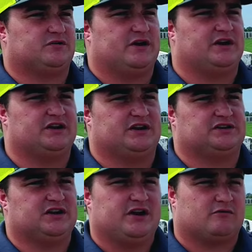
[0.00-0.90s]
great
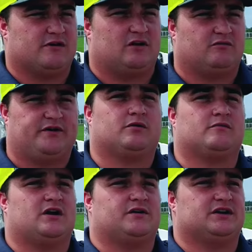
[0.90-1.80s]
condition here around, year
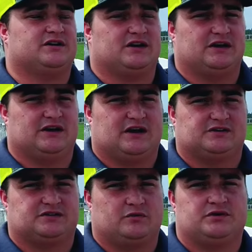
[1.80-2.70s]
round at Kentucky
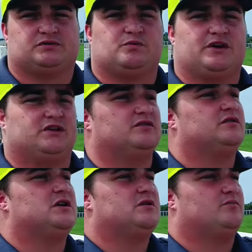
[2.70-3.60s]
Downs. So we're just bringing you
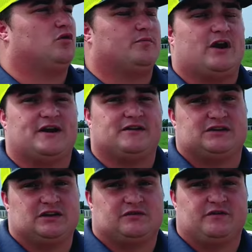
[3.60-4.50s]
more behind the
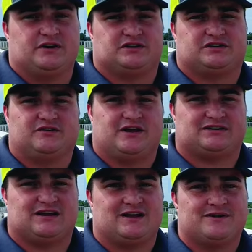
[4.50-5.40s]
scenes footage. Till next
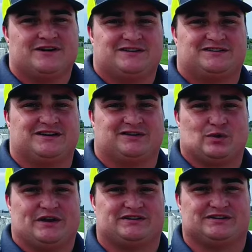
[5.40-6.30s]
time, see you at the
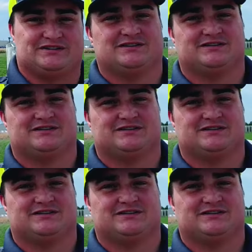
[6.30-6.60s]
races.